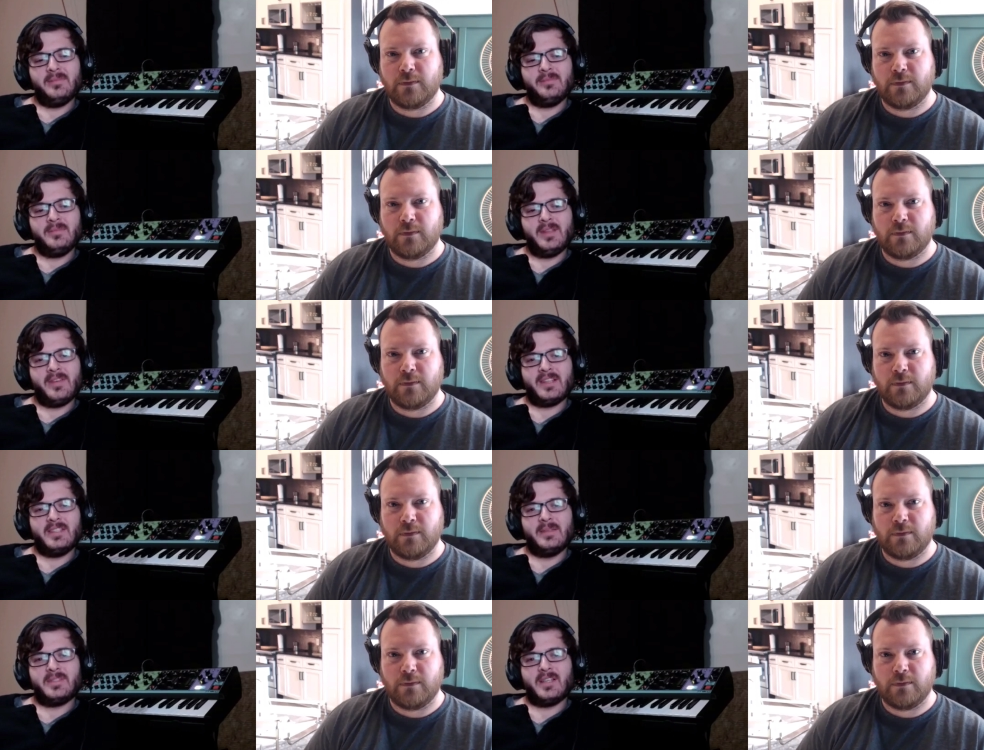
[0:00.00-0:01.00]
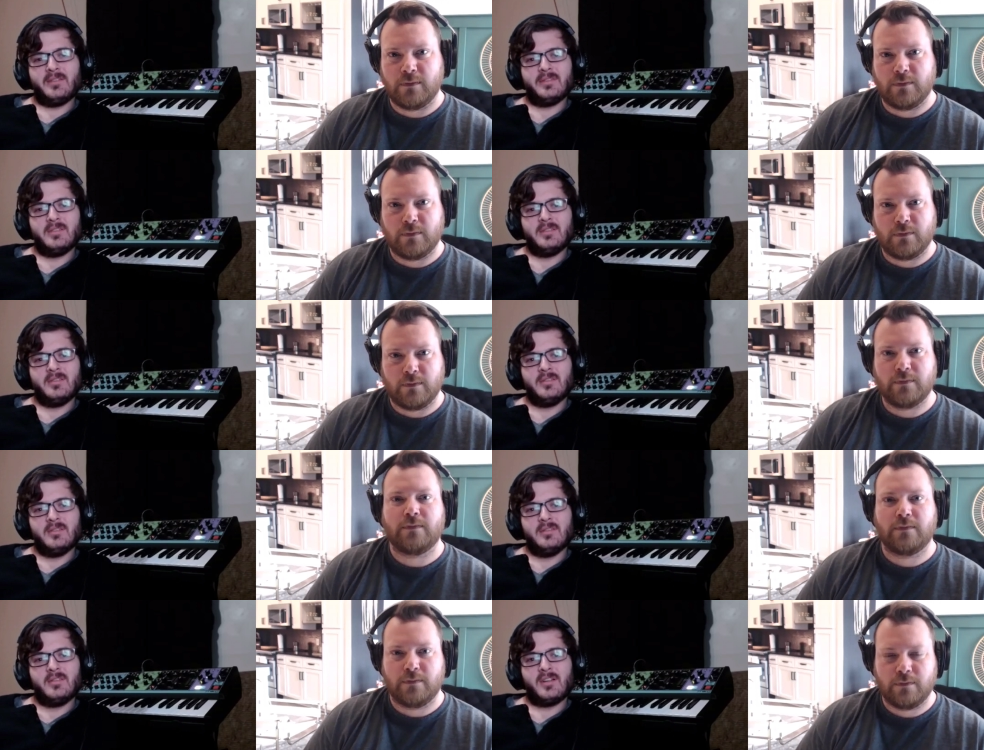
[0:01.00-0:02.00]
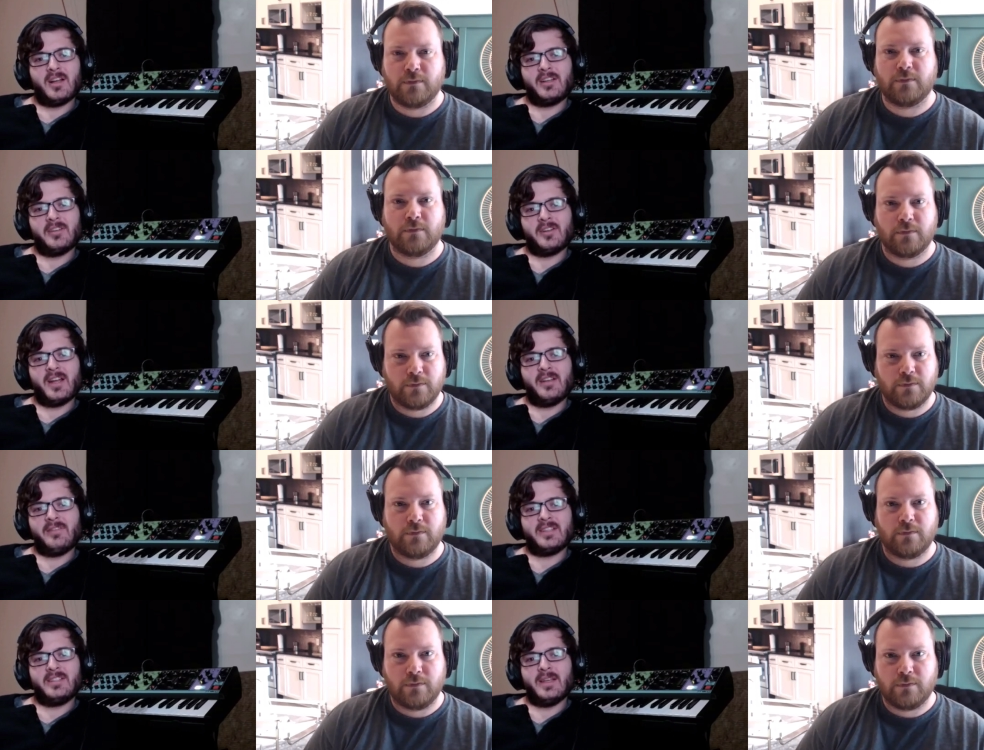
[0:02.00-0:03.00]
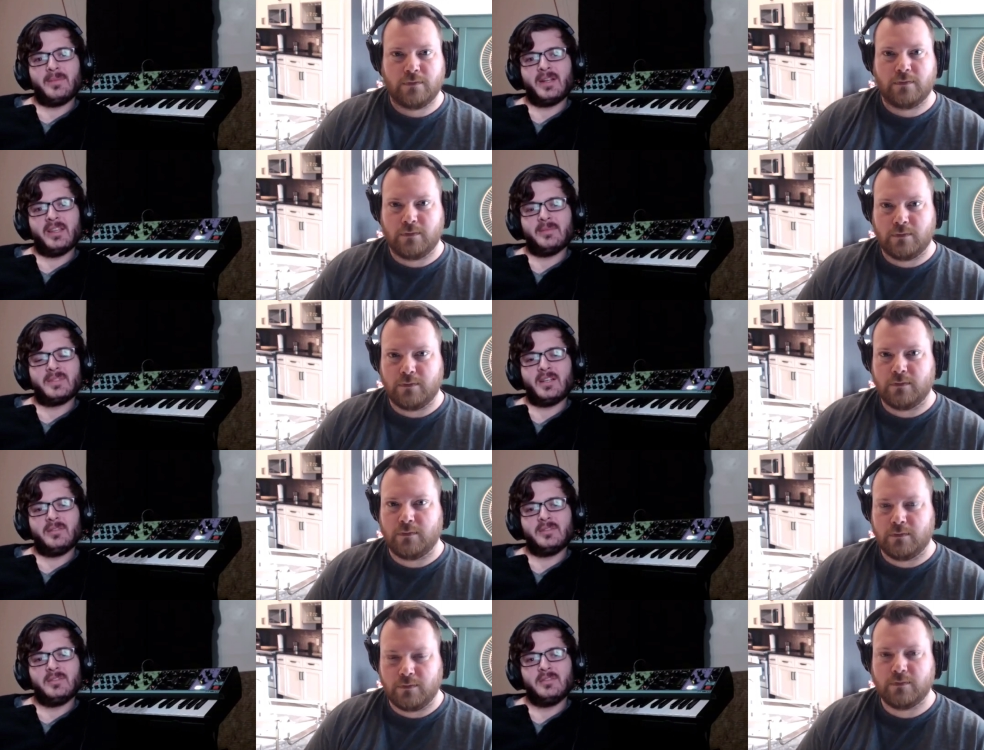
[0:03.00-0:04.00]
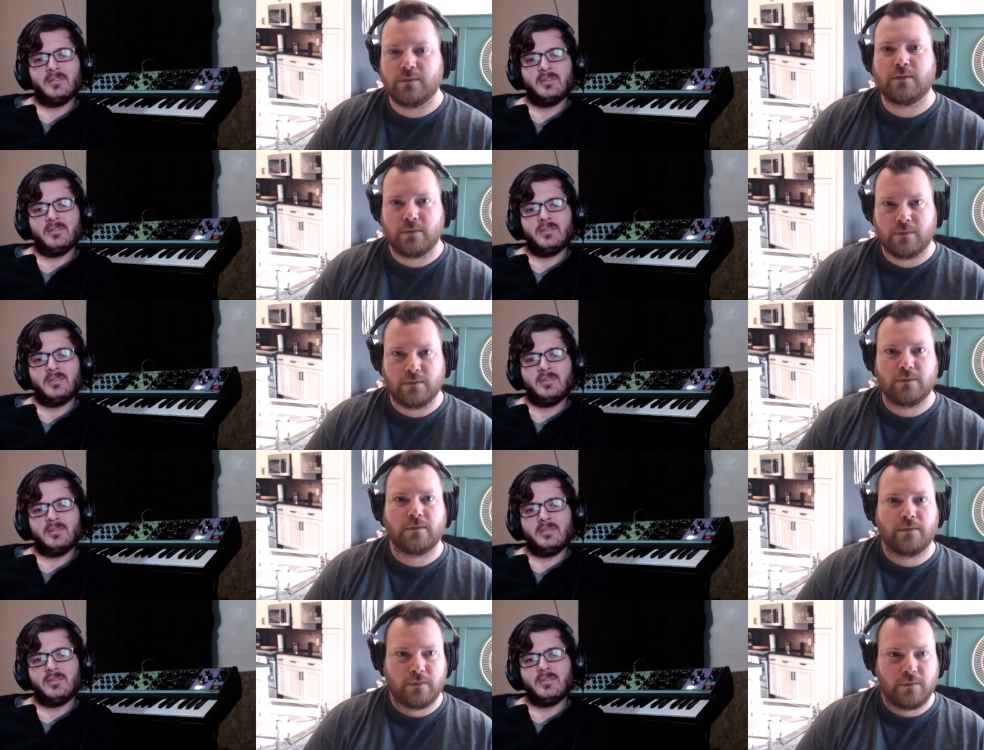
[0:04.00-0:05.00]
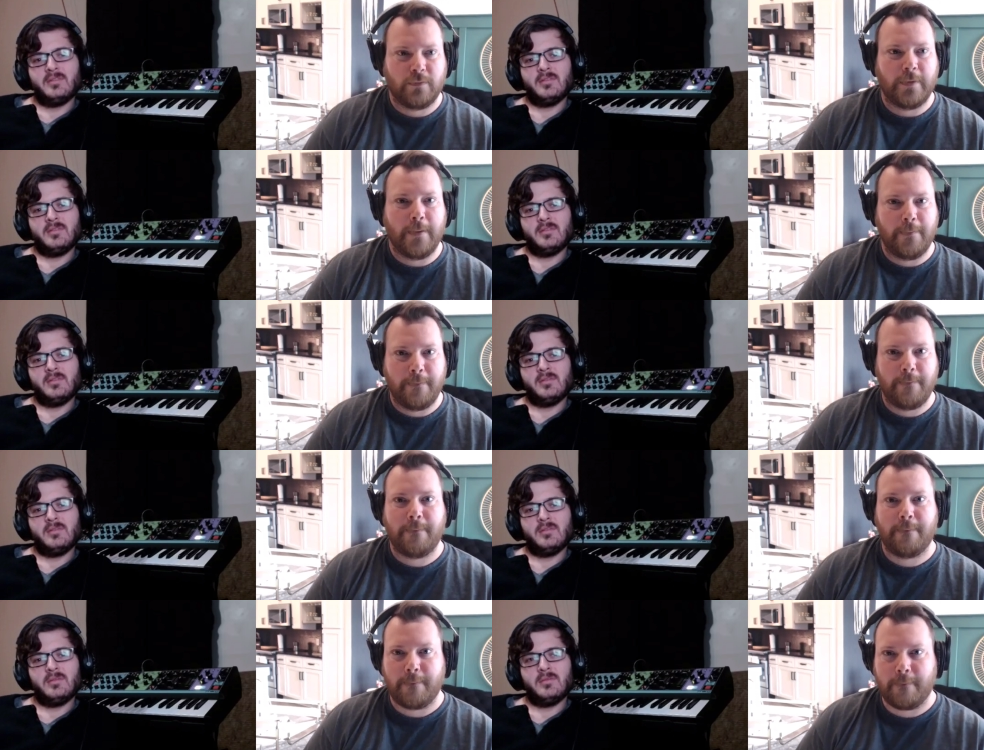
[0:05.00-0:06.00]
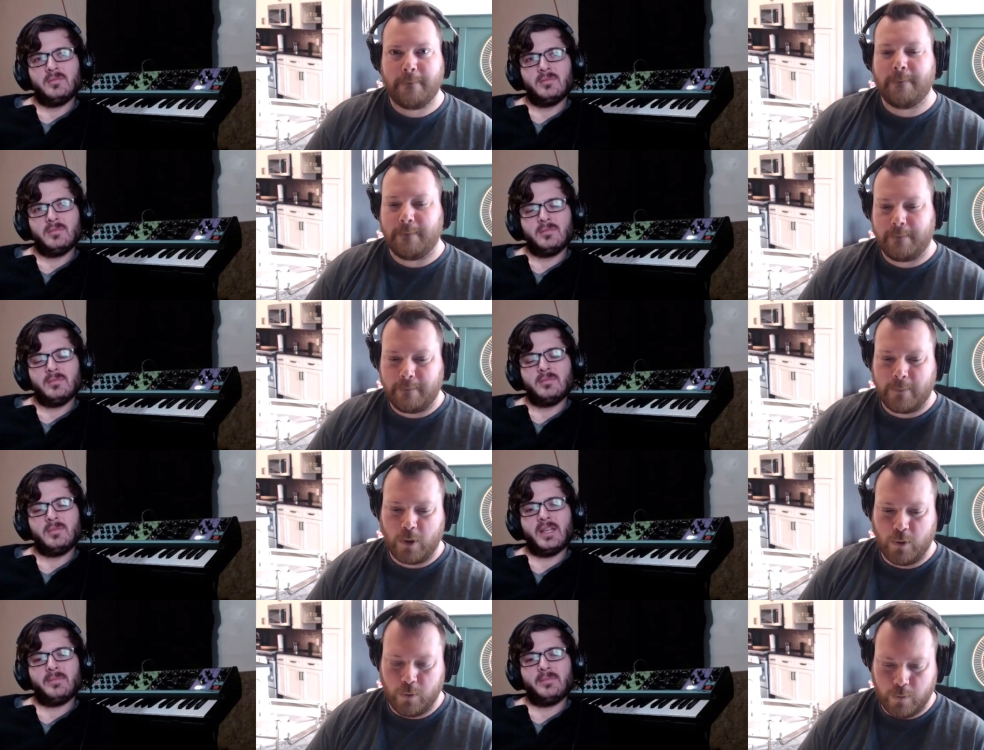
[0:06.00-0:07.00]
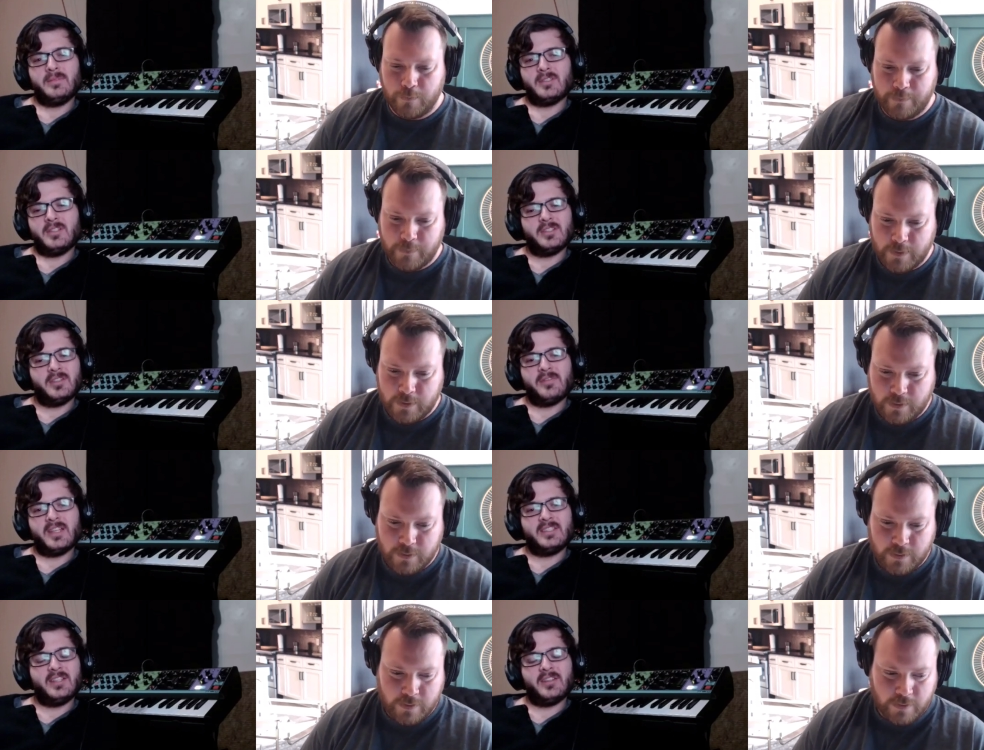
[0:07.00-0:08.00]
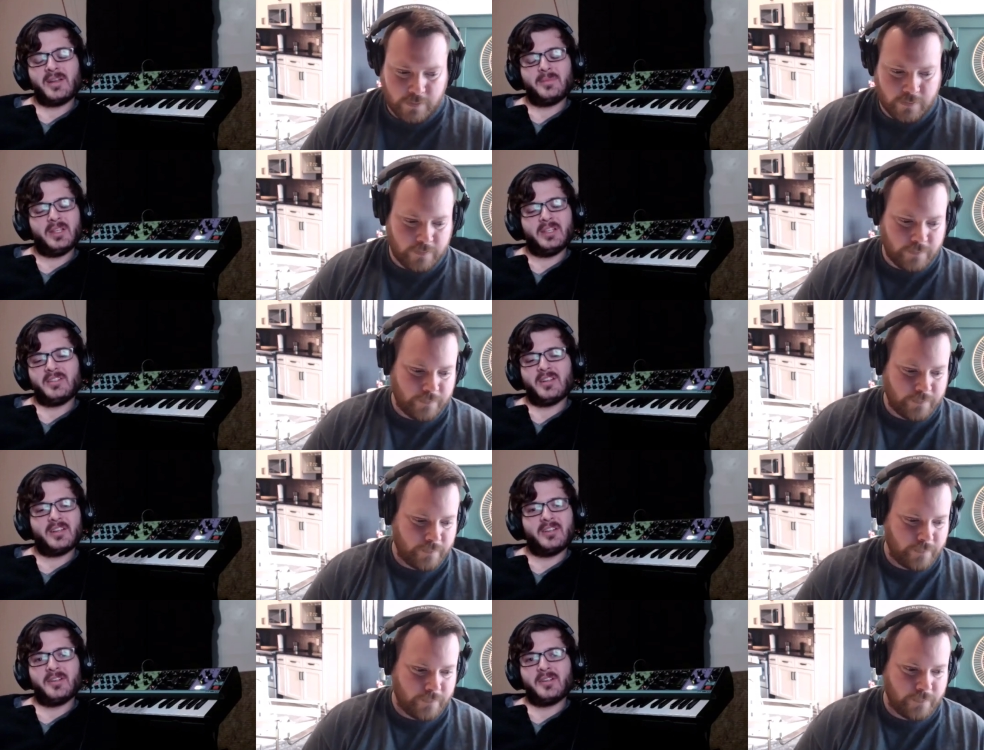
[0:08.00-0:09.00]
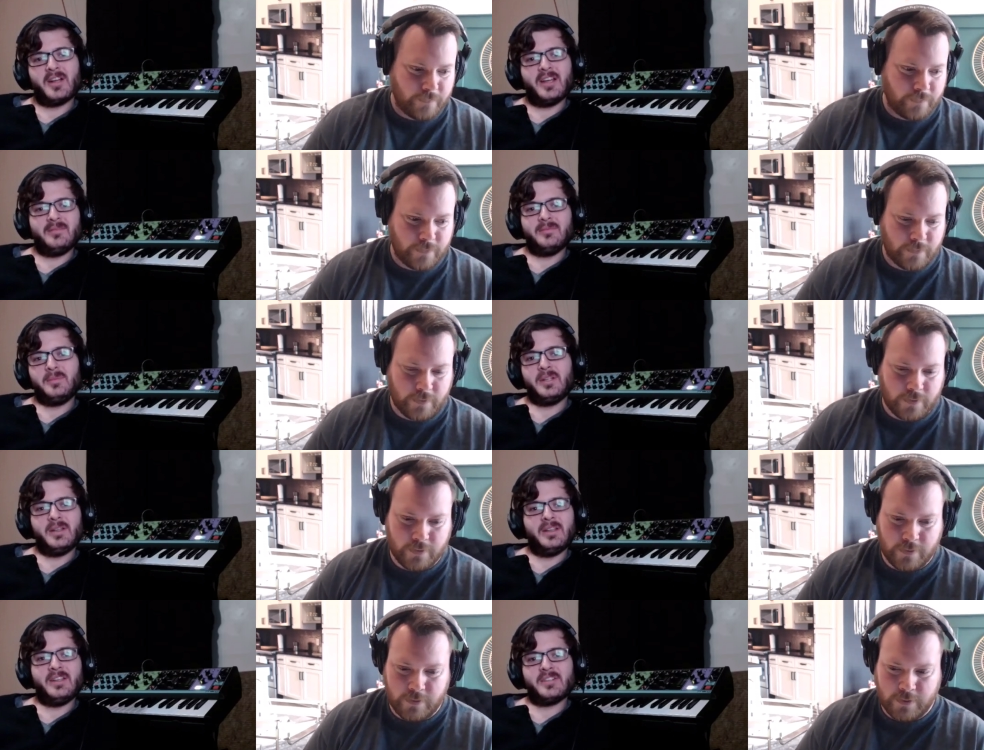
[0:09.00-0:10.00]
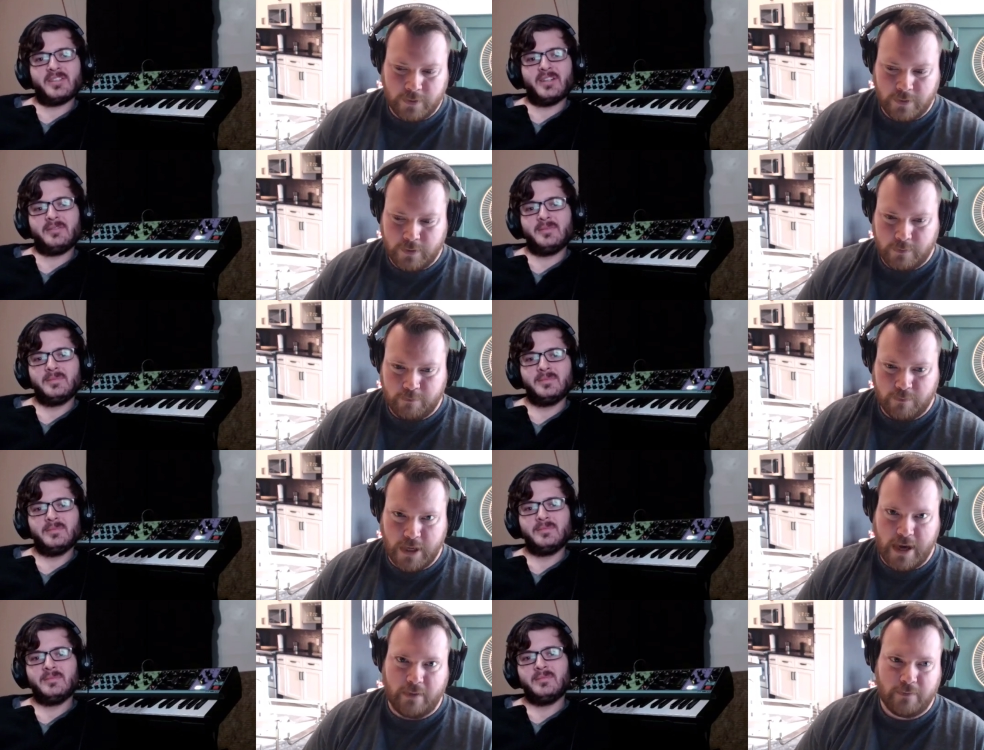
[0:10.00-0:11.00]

Speaker 1: invest in themselves. They're not going to regret investing that money in themselves.
Speaker 2: Yeah. Yeah.
Speaker 1: Cool. As long as you're investing it in the right place, you're not going to regret putting it into yourself.
Speaker 2: Yeah.